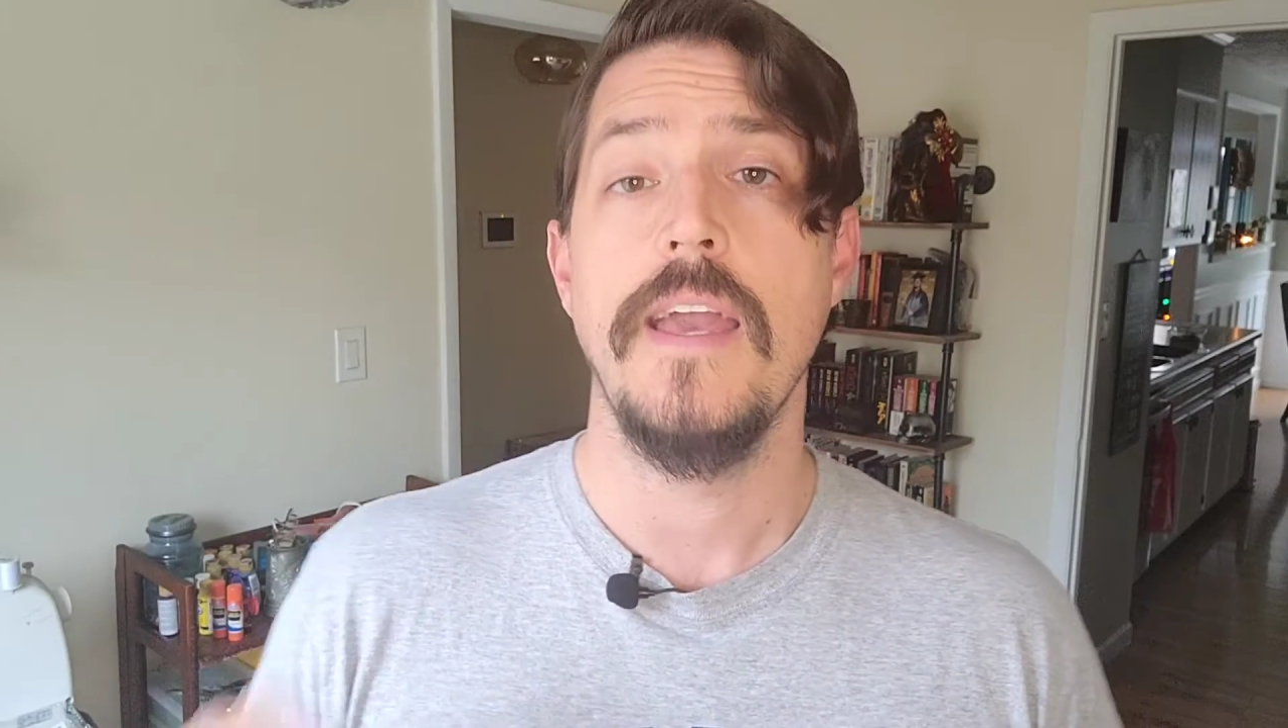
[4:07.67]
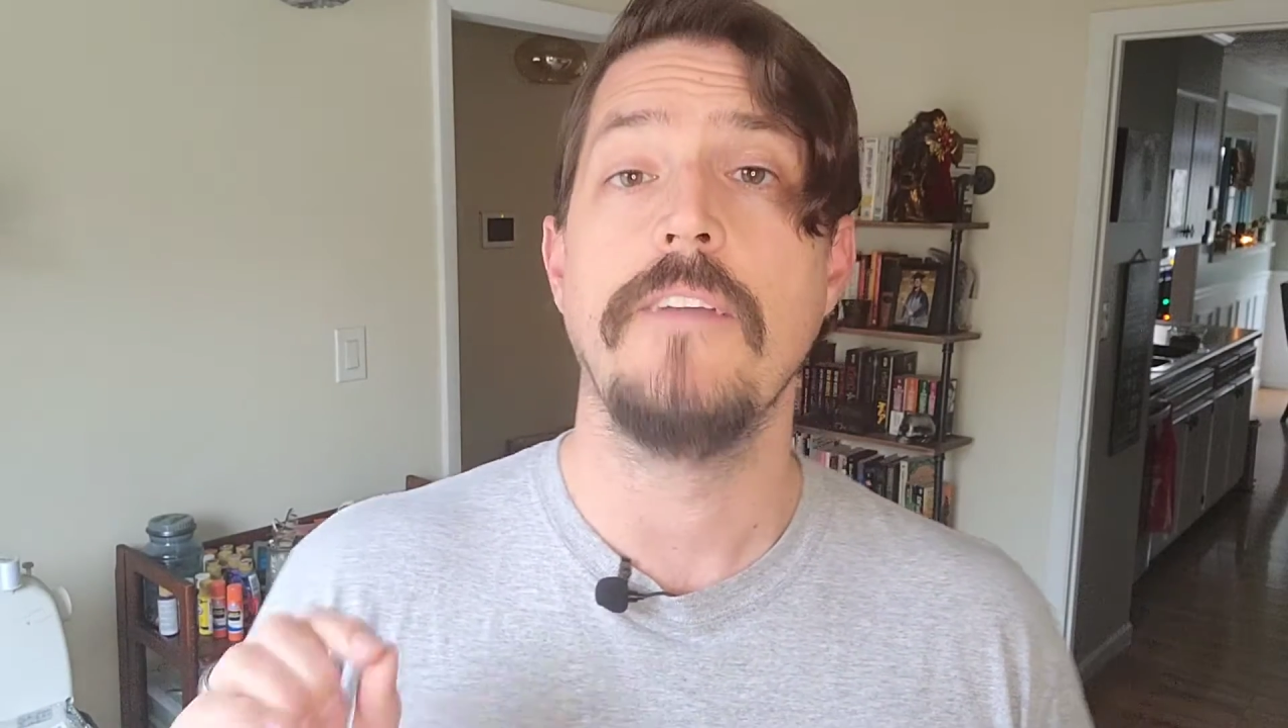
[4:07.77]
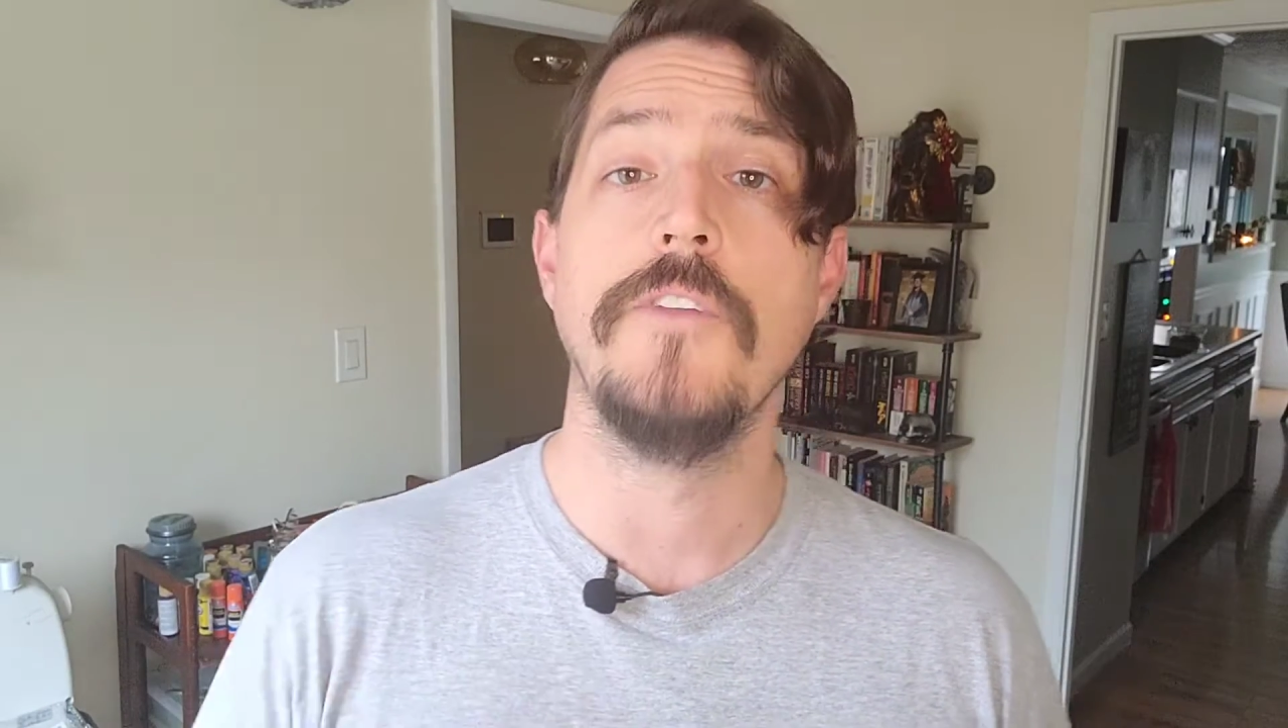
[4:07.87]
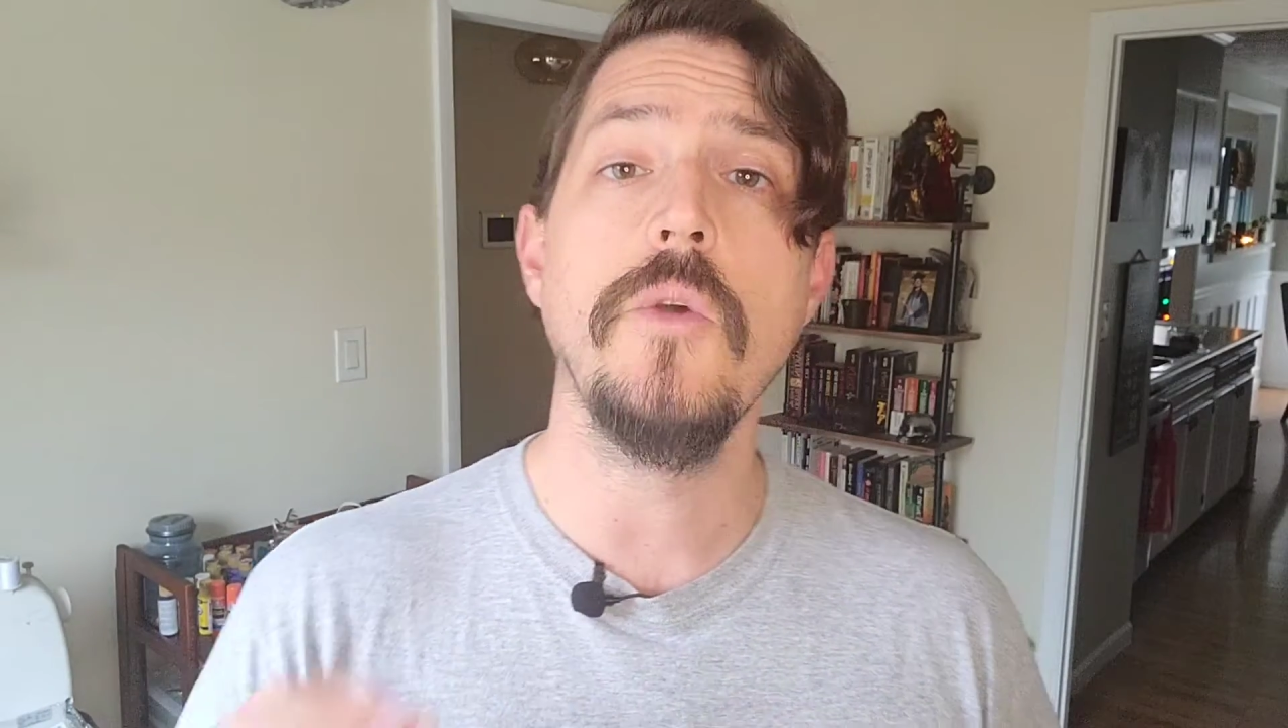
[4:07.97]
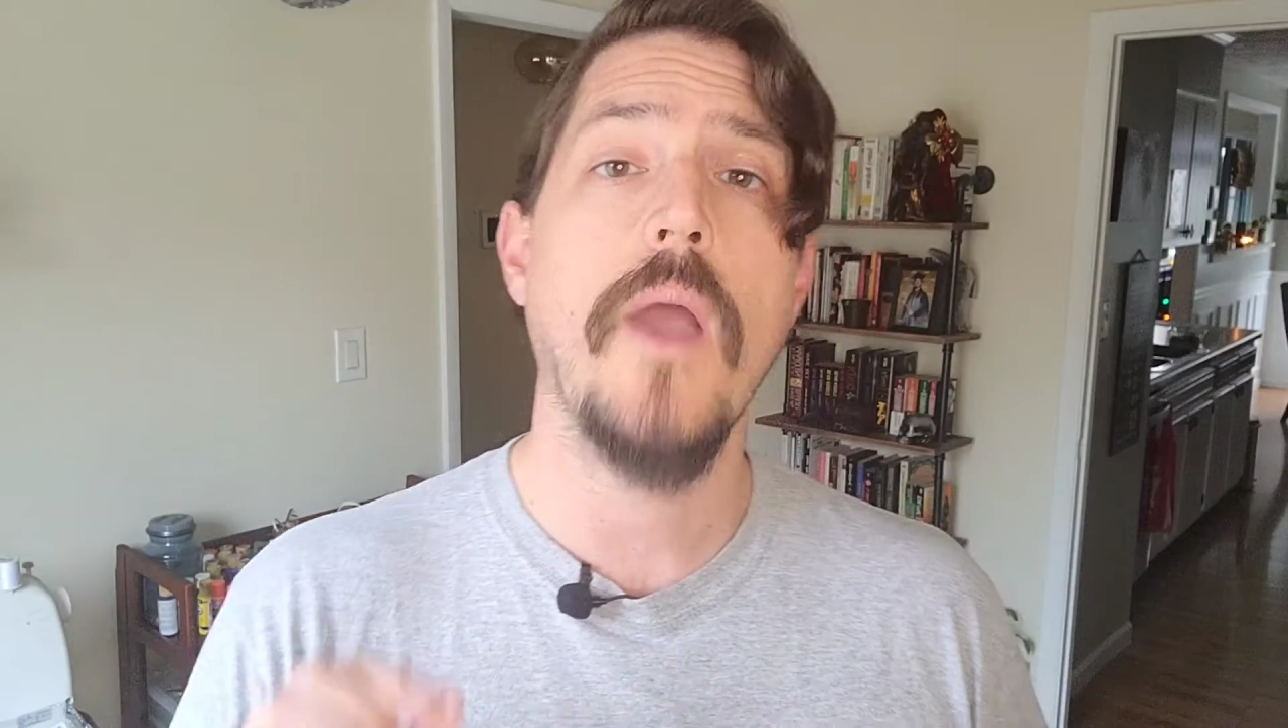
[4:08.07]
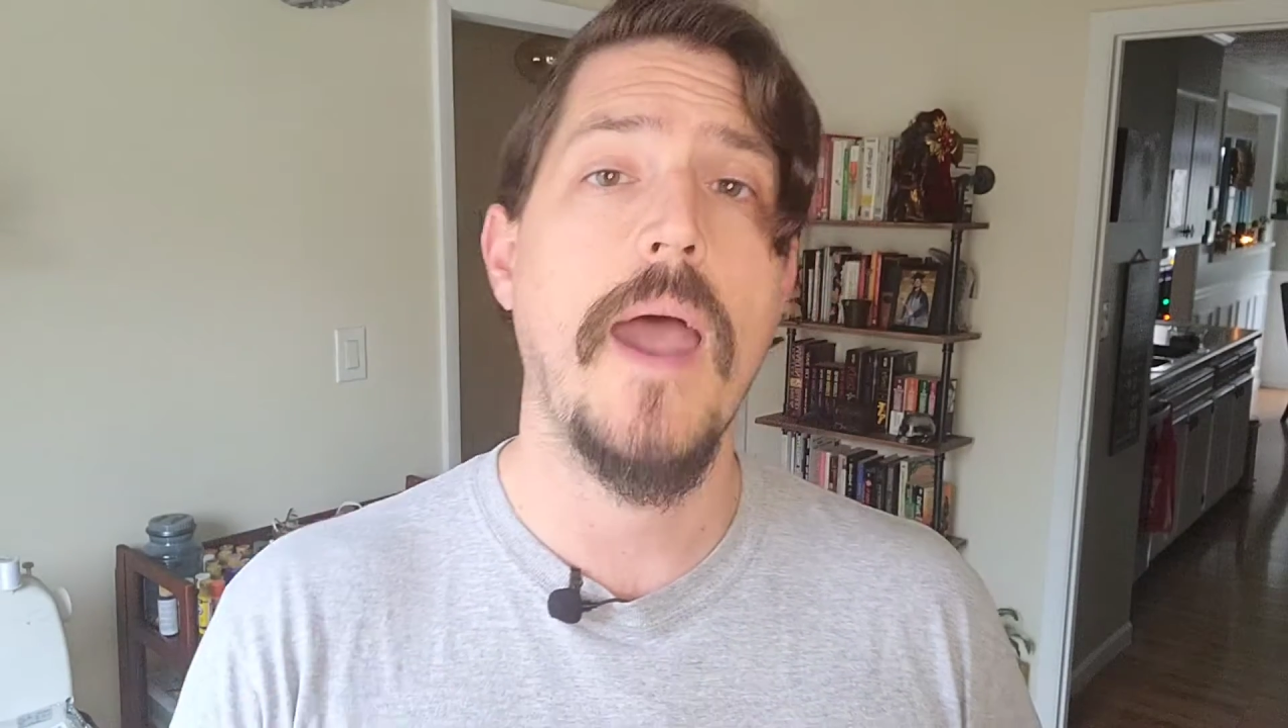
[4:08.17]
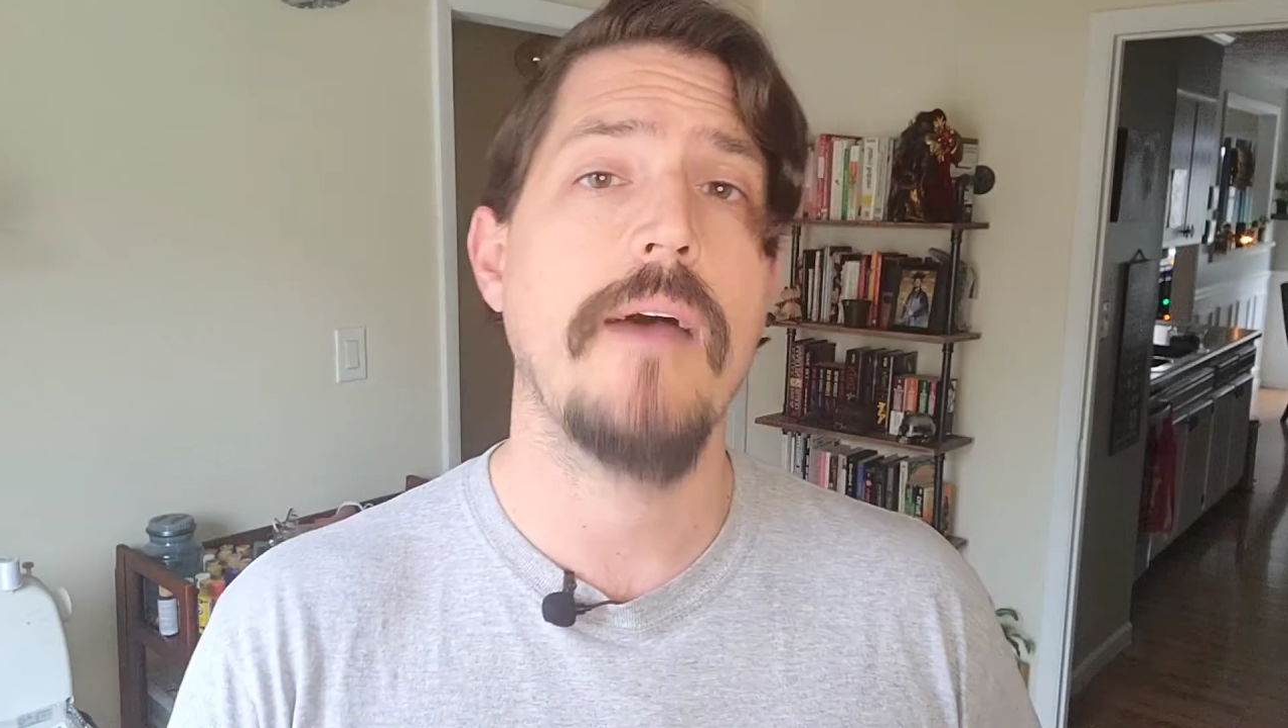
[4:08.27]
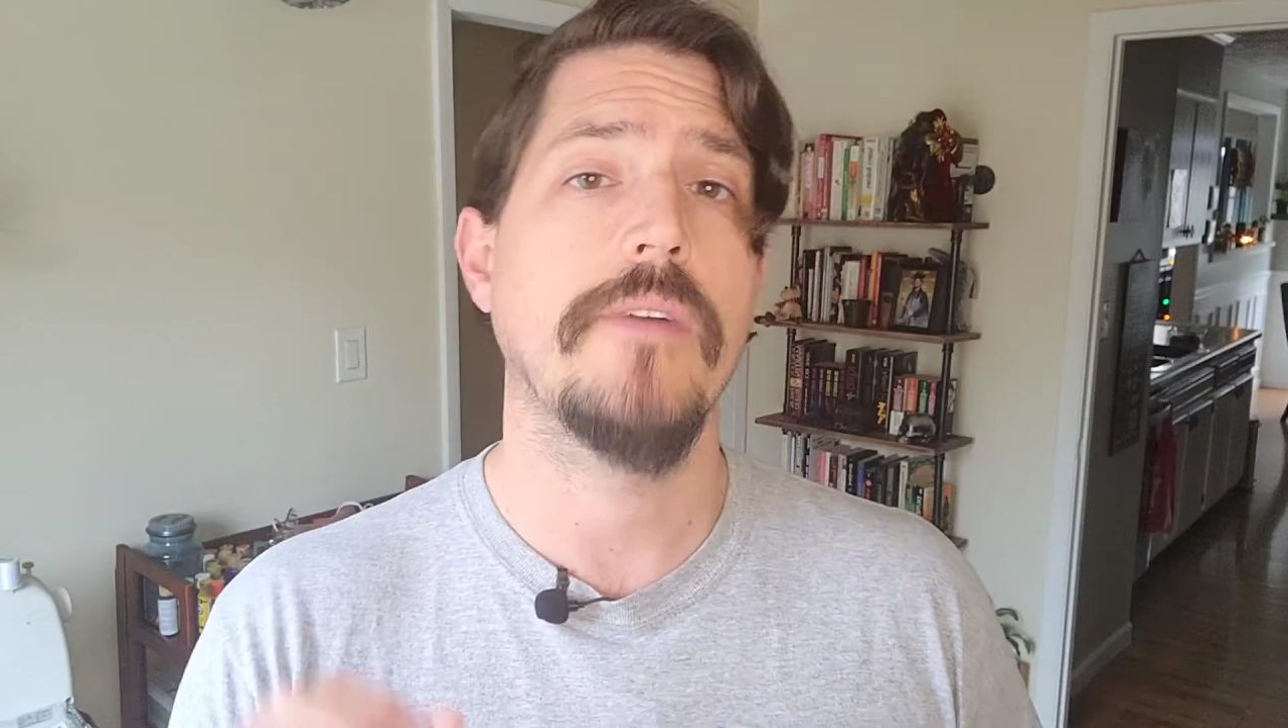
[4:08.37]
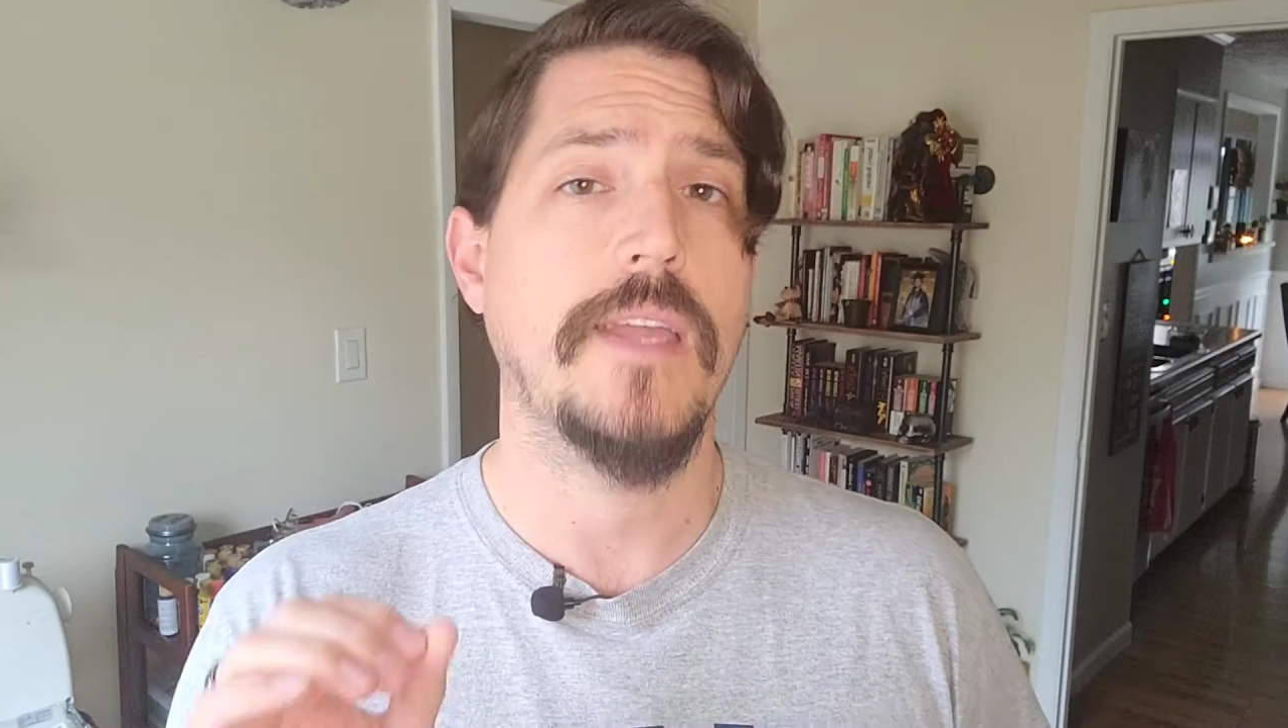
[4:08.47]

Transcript: If you have